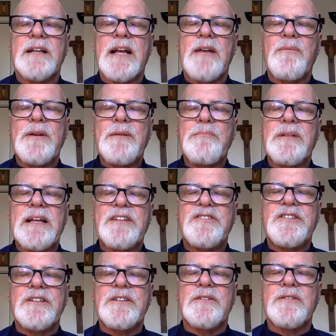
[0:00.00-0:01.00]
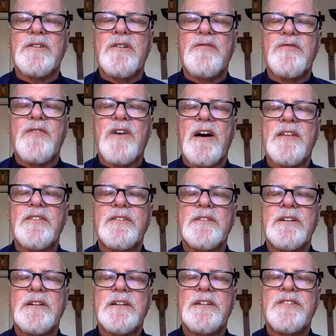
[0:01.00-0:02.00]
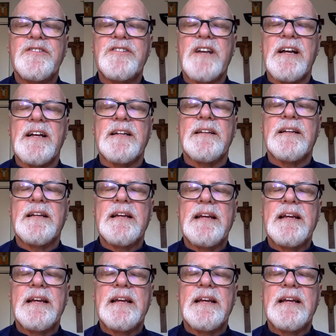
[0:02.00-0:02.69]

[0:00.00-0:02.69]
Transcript: And we bless you, Father, Son,